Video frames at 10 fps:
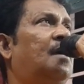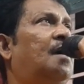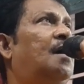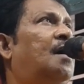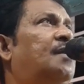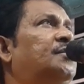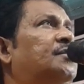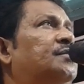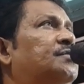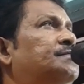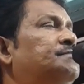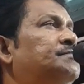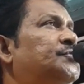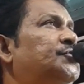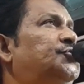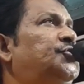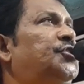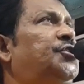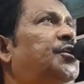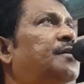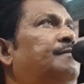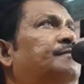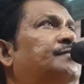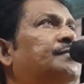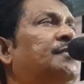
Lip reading: and she came.